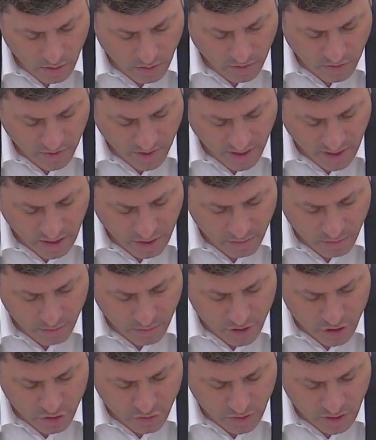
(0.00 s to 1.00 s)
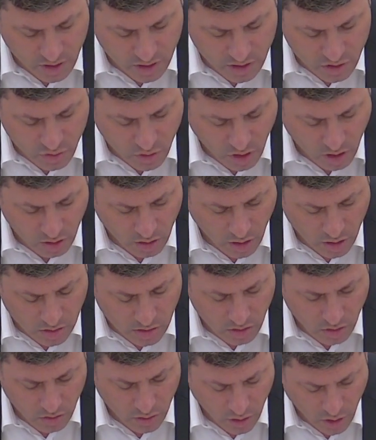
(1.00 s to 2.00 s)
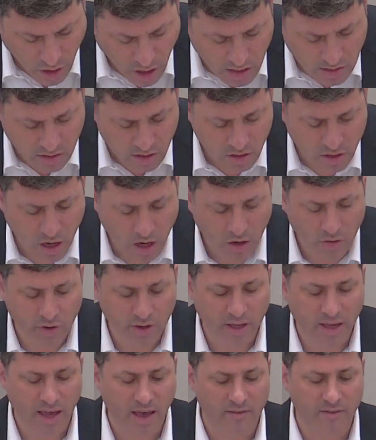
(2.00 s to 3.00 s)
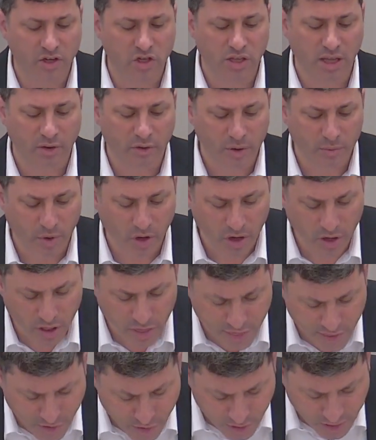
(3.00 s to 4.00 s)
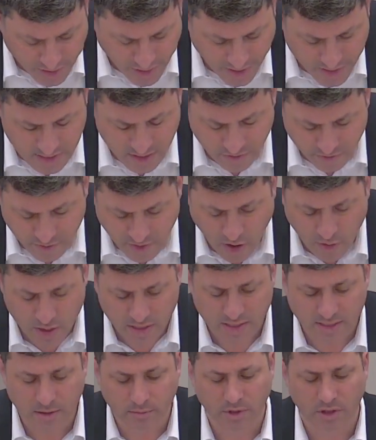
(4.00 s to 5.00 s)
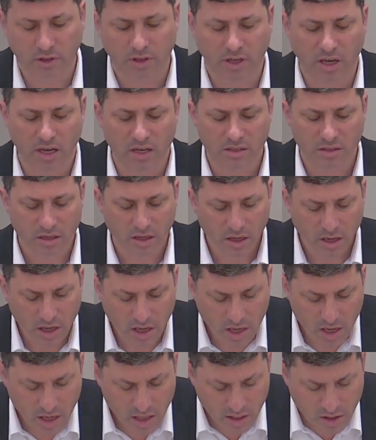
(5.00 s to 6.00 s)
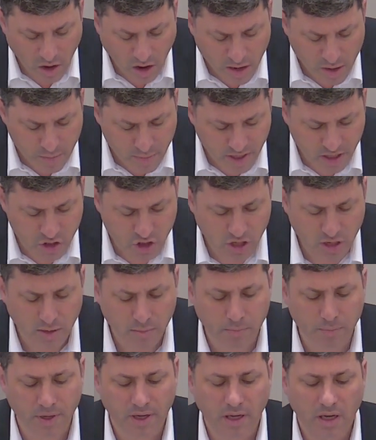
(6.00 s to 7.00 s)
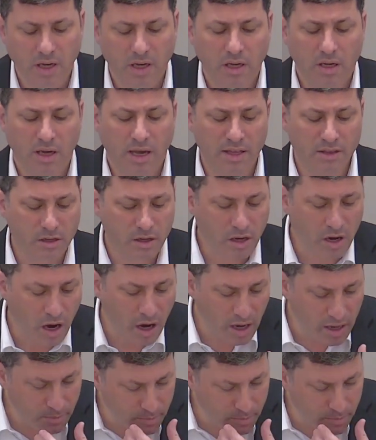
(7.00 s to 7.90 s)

V'im b'shvil Yisrael, also nachri kevesh le'ribay. A third case, very similar case. They're on a big ship, and the guy